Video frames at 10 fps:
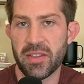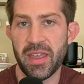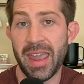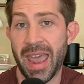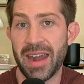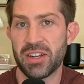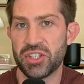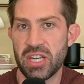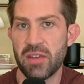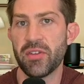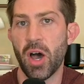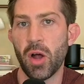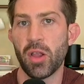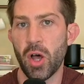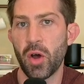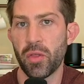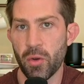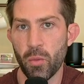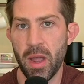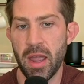that they had achieved along
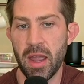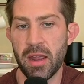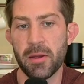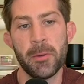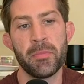the way,